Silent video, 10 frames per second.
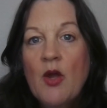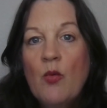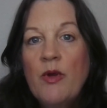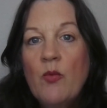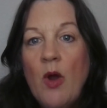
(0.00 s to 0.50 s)

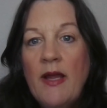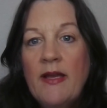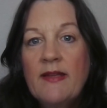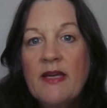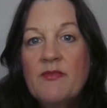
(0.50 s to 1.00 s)
we
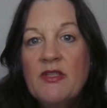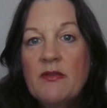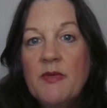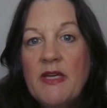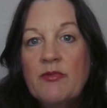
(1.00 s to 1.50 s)
wanted them to
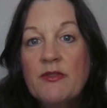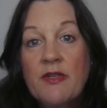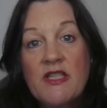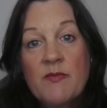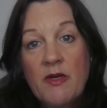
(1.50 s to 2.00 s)
be able to
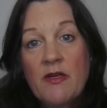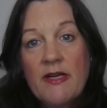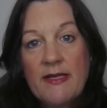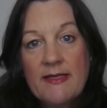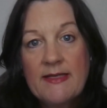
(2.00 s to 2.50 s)

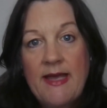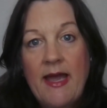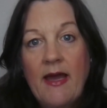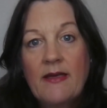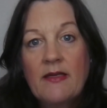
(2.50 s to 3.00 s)
experience
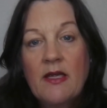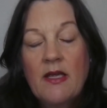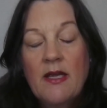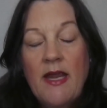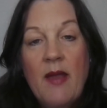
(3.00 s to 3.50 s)
that
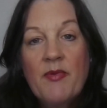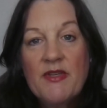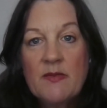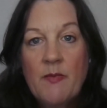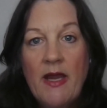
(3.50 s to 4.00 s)

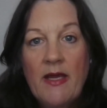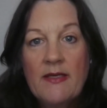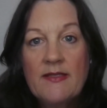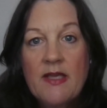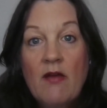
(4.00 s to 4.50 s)
campus
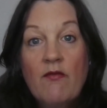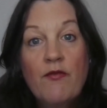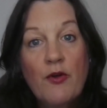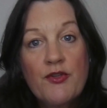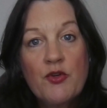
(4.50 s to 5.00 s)
space
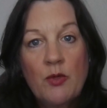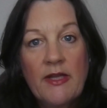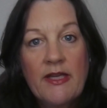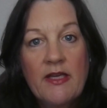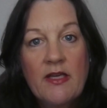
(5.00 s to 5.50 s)

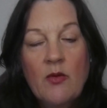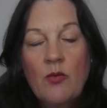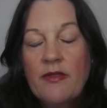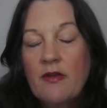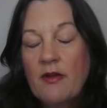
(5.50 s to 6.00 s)
virtually
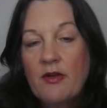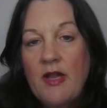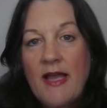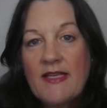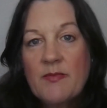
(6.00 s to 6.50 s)
with their other
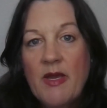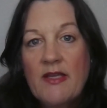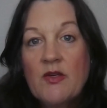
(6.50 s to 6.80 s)
classmates.